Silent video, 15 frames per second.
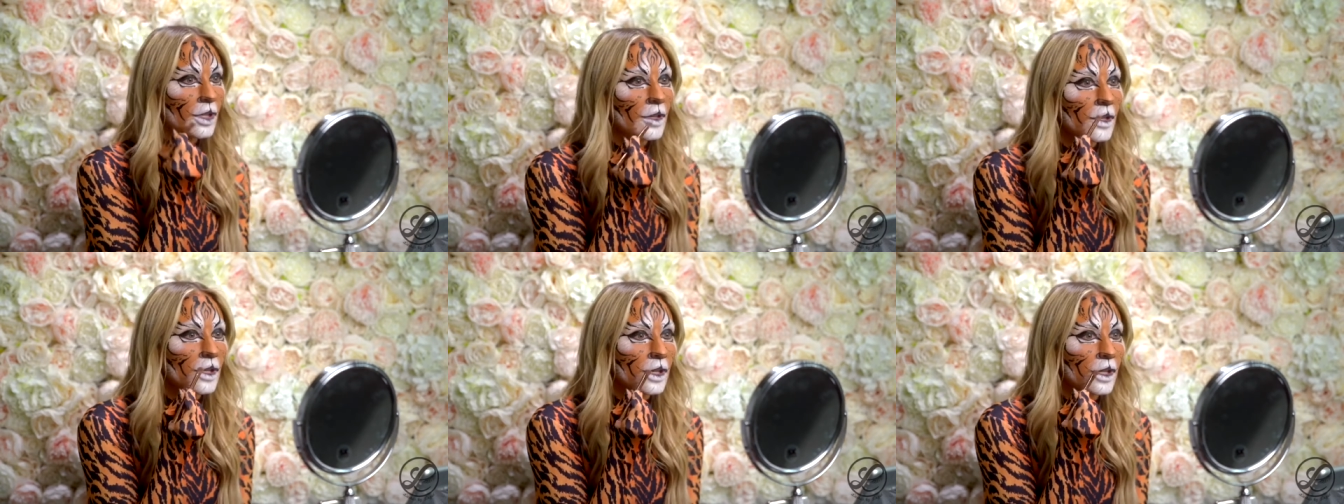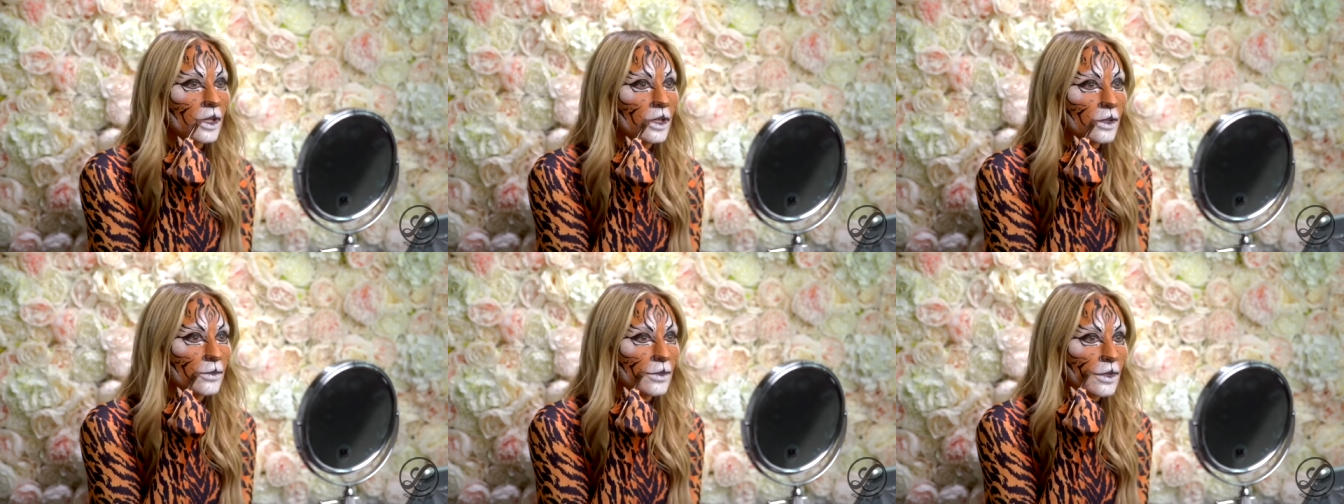And then
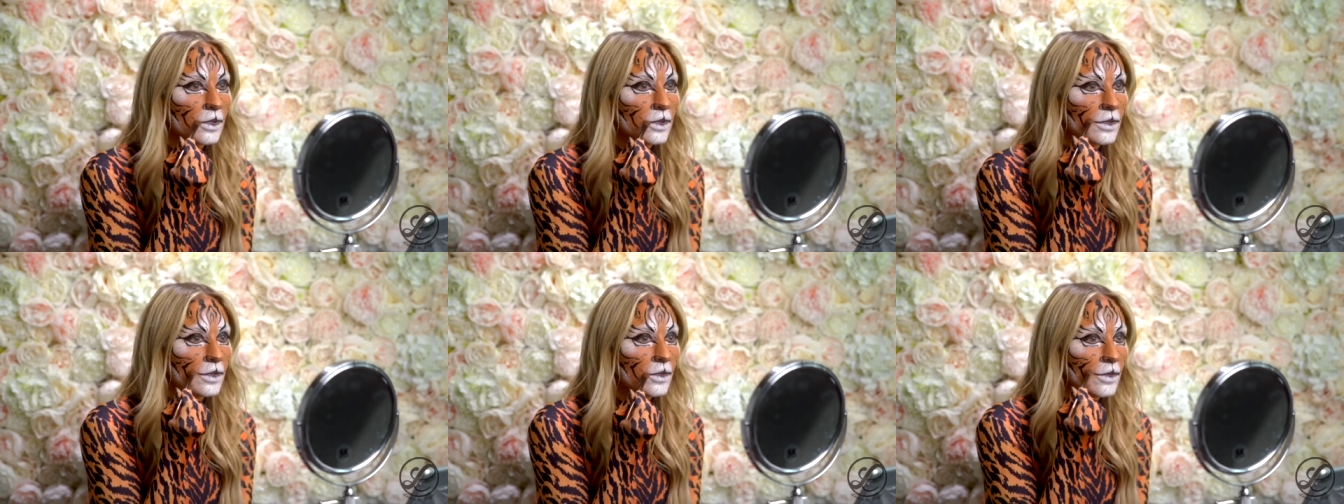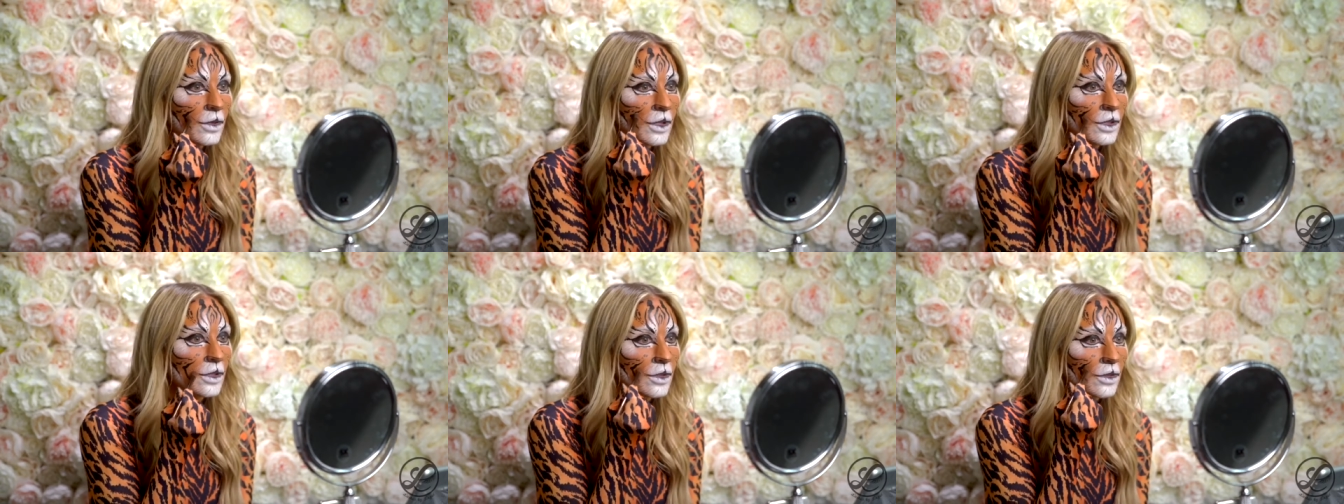I'm also
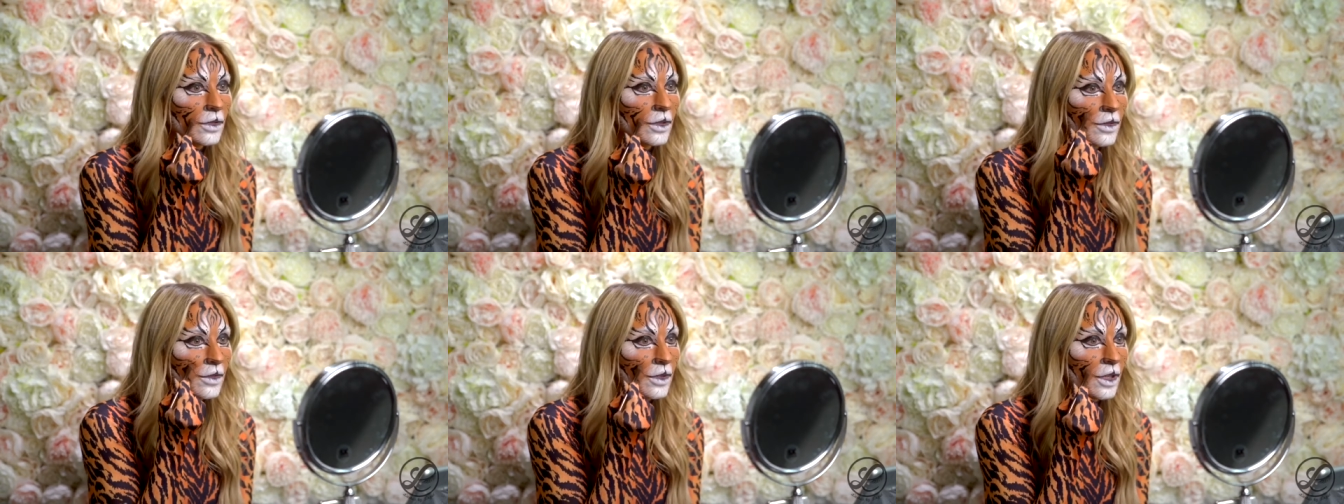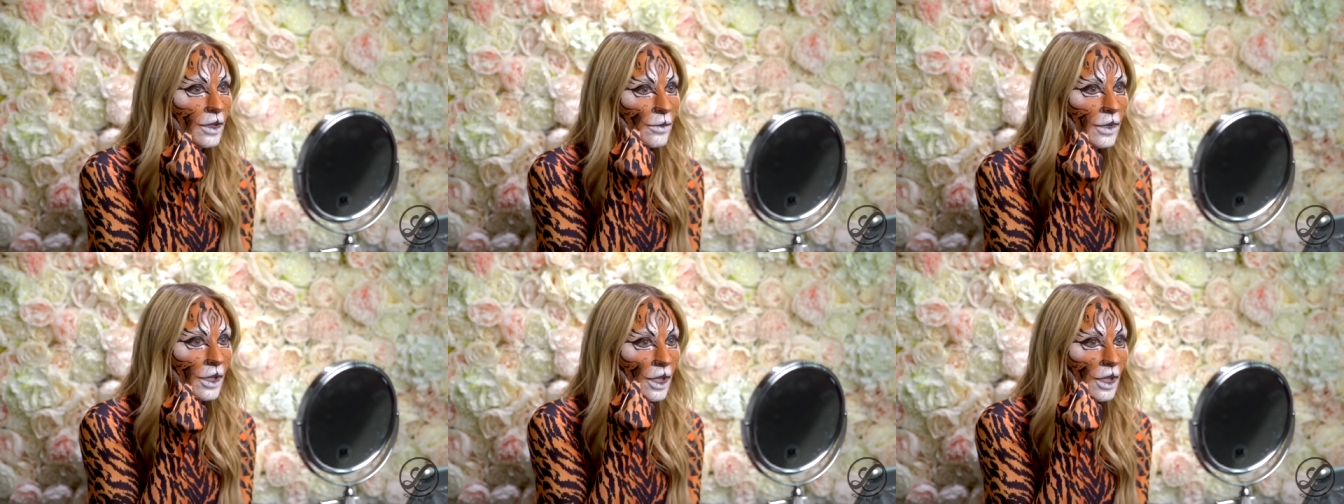going to do the
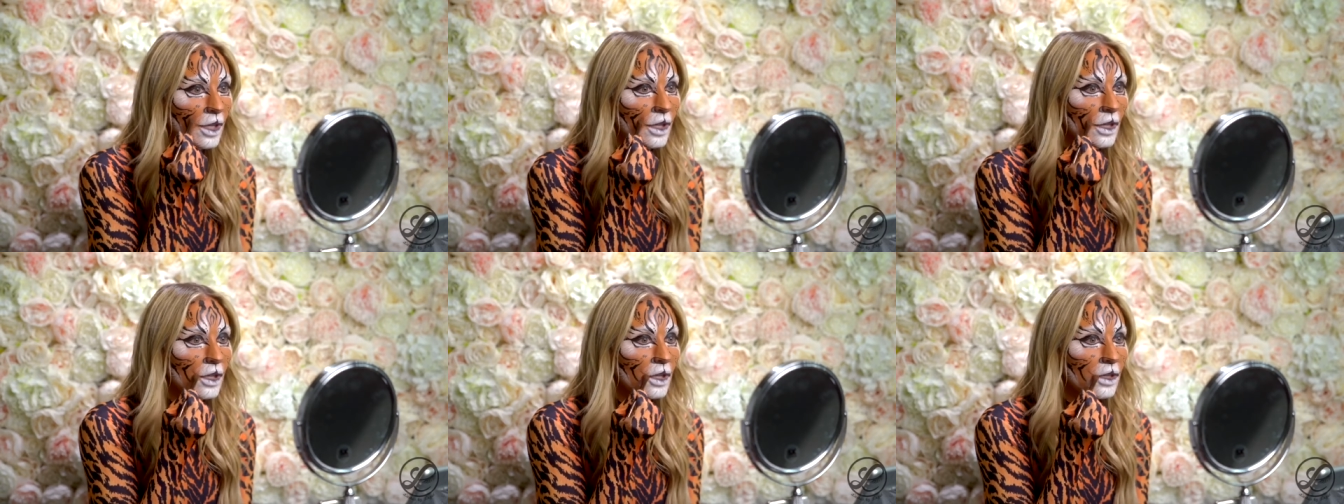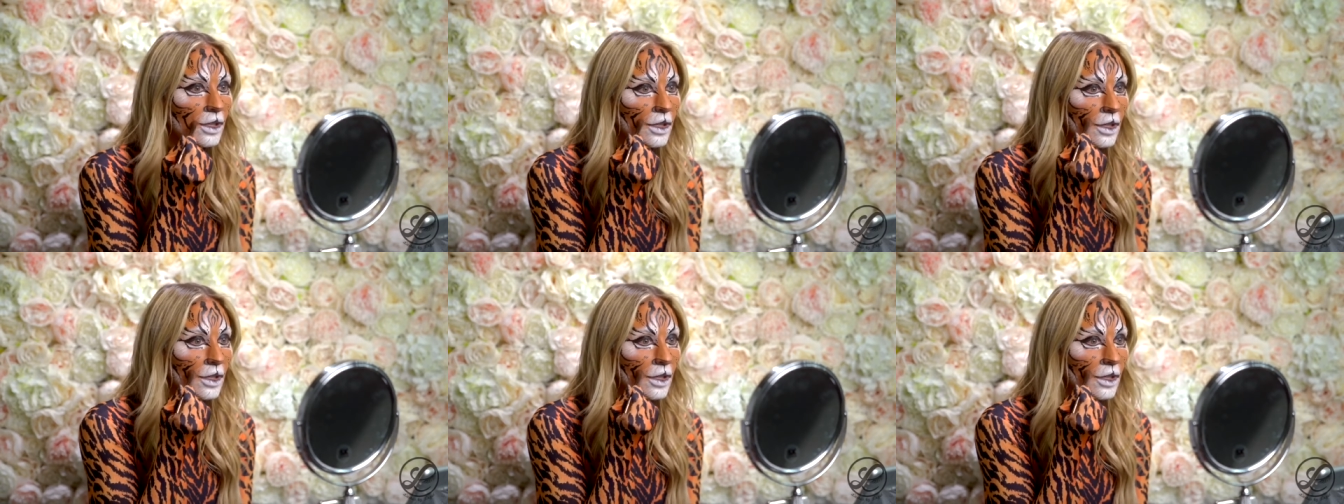same thing